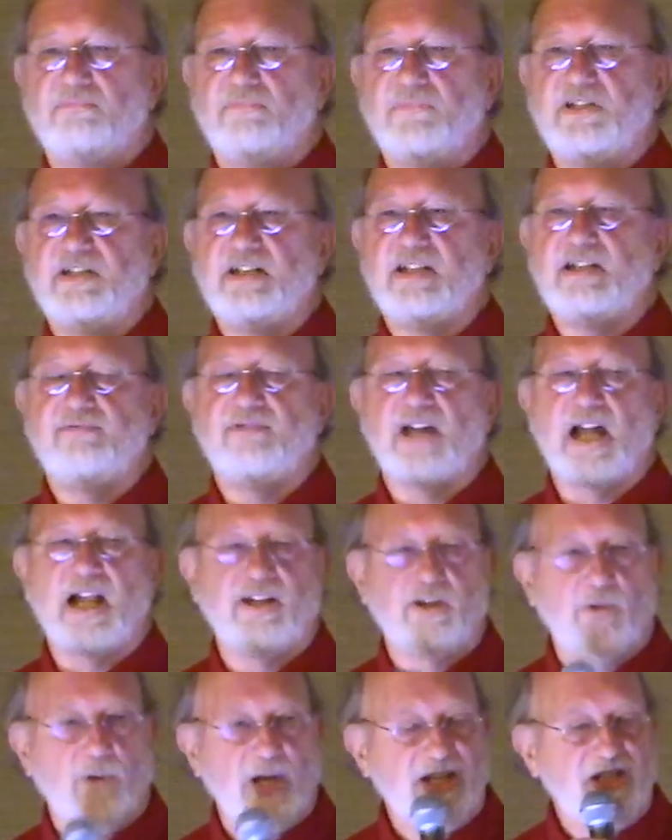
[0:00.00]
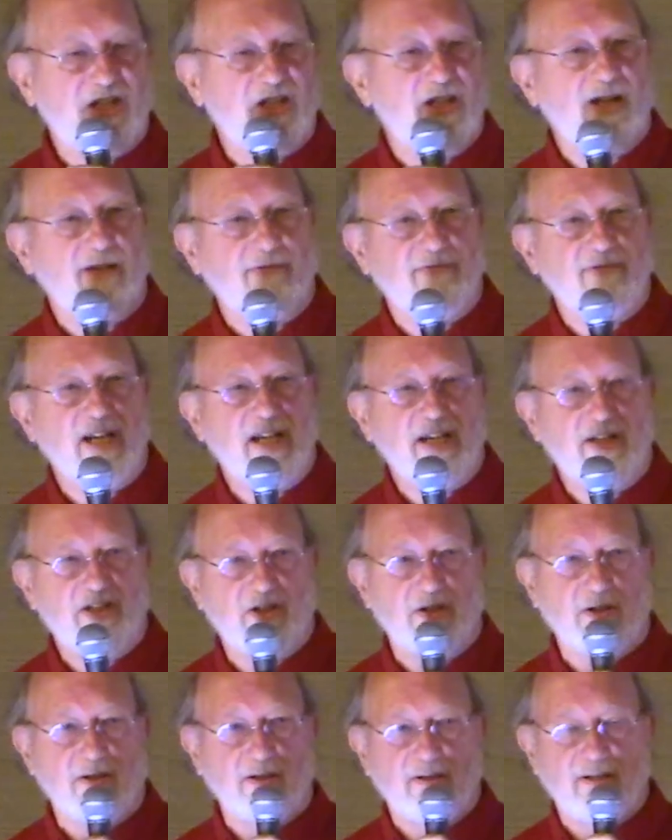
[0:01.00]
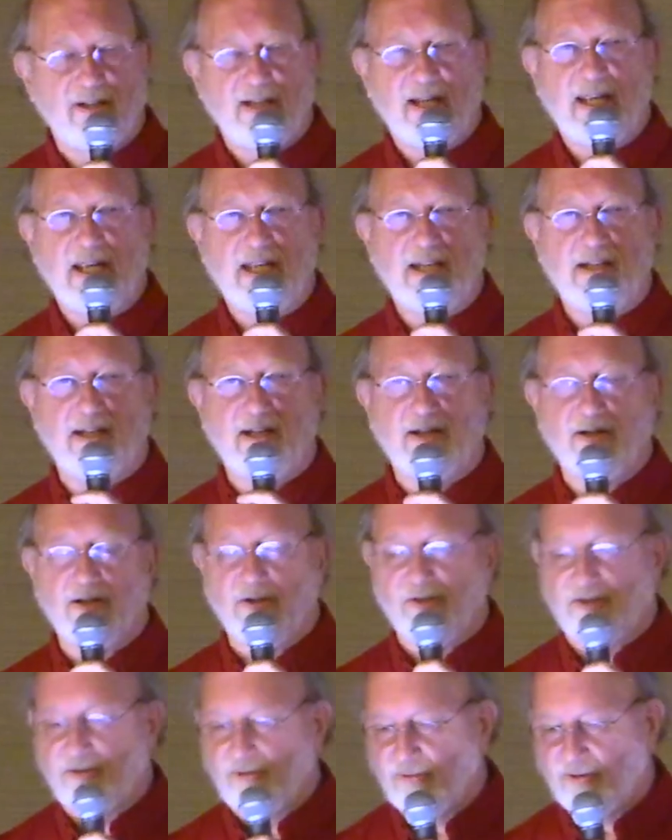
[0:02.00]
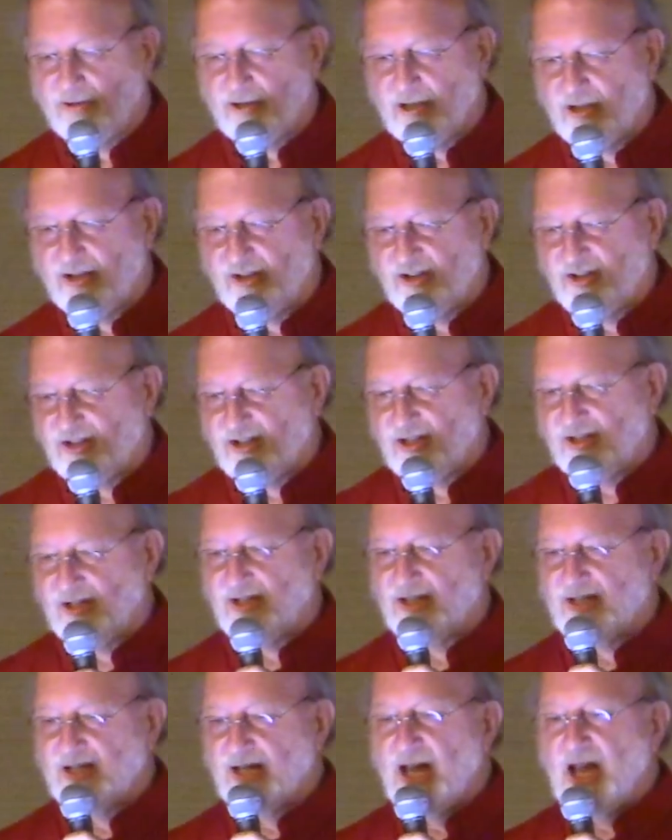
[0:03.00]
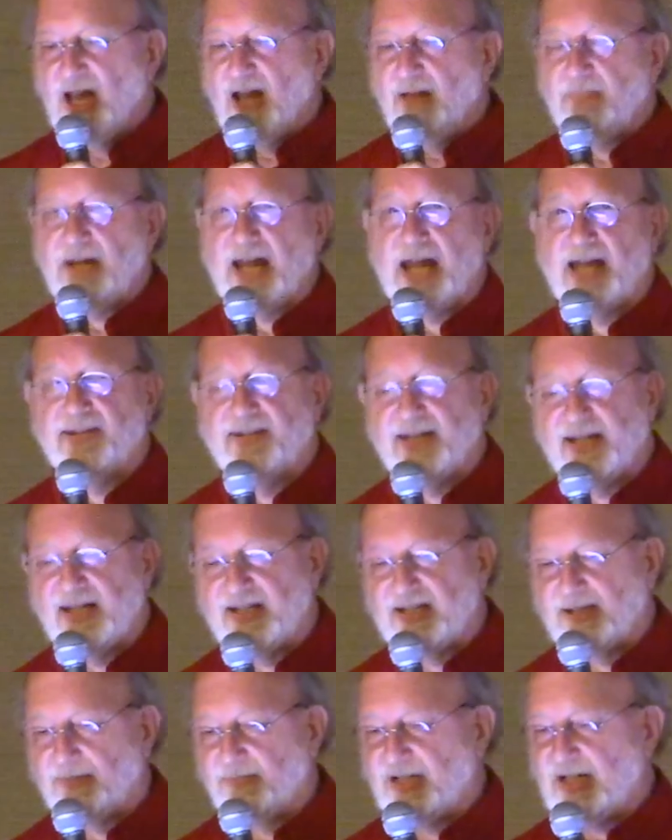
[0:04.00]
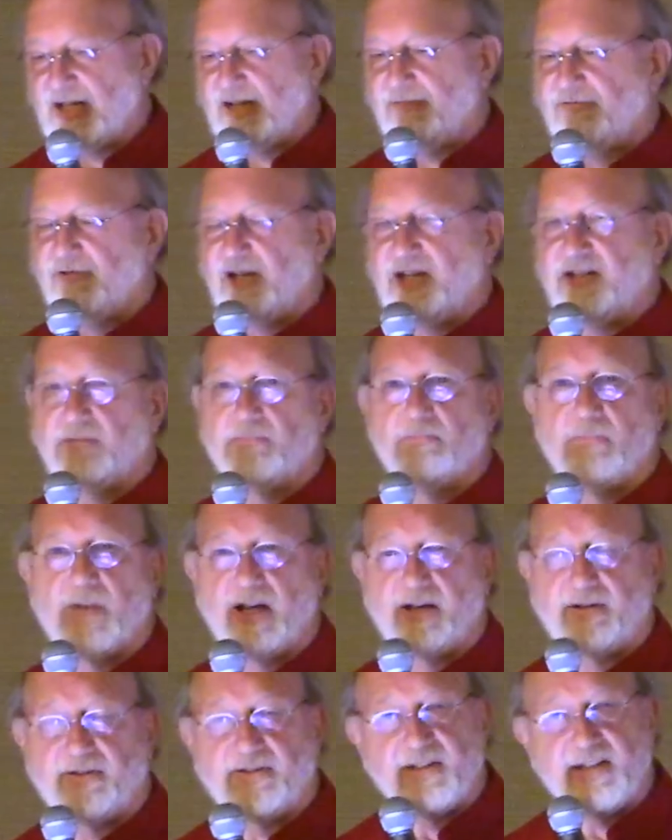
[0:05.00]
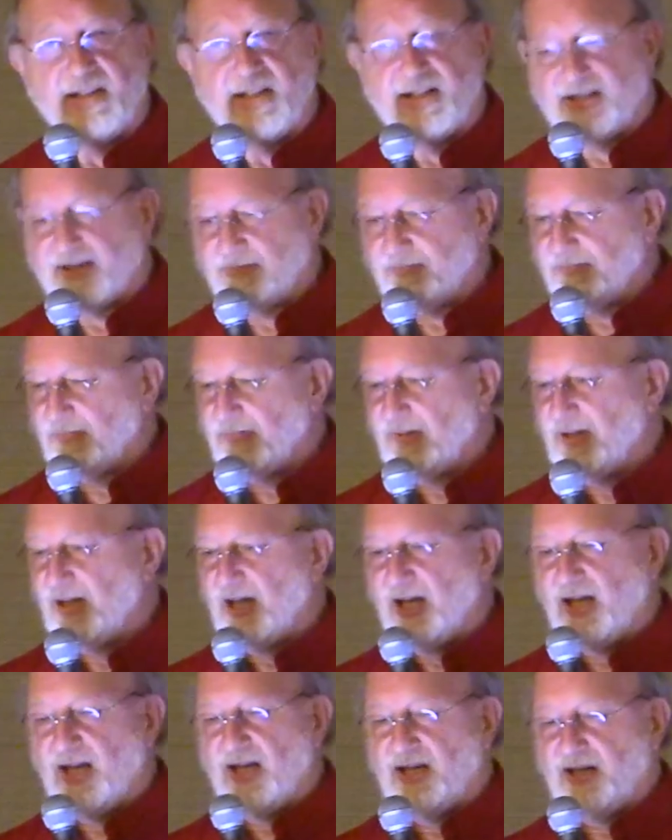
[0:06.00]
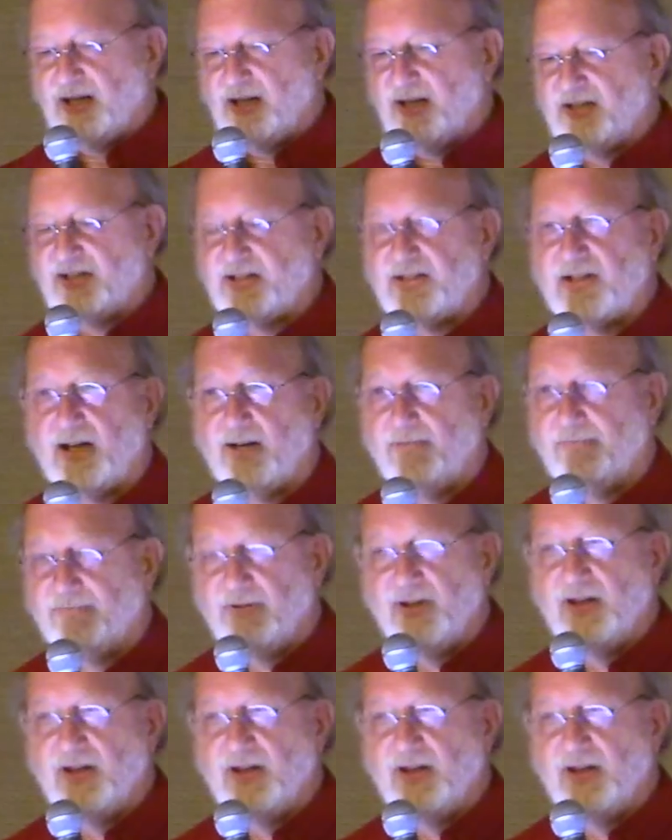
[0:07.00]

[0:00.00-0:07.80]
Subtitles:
devaluation of nature in the cultural consciousness. Pantheism gave way to monotheism. Instead of